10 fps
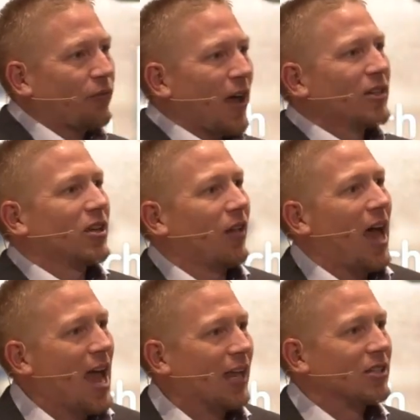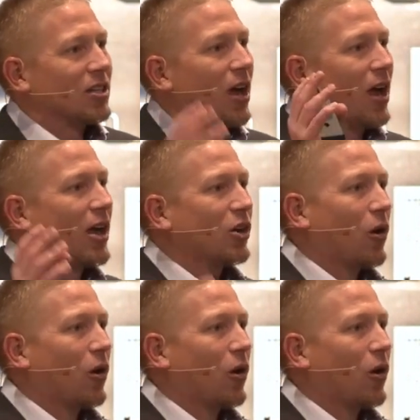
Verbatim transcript: fed to lions, hung on